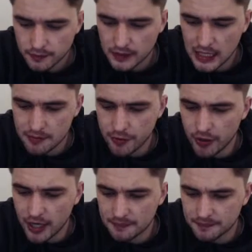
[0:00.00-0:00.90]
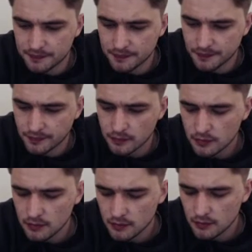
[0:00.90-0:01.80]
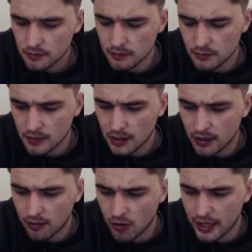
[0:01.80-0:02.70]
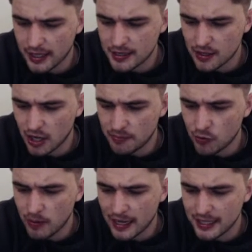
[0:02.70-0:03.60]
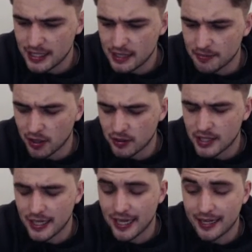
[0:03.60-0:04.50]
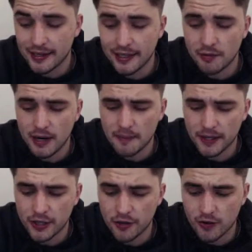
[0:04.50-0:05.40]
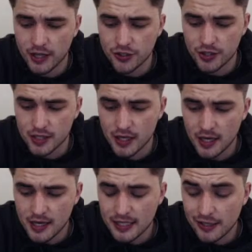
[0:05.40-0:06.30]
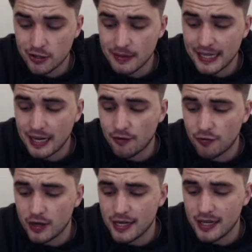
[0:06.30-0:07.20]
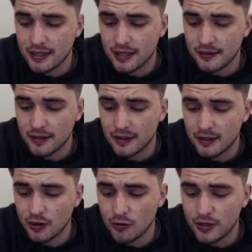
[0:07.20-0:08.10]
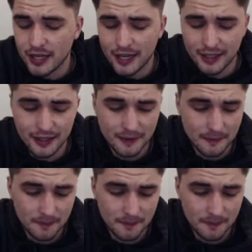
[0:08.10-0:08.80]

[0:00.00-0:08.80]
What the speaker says: Here's Müller. Down that right-hand side. Ball back into the box. And again cleared away by Cove Rangers as that goes back out for another goal kick.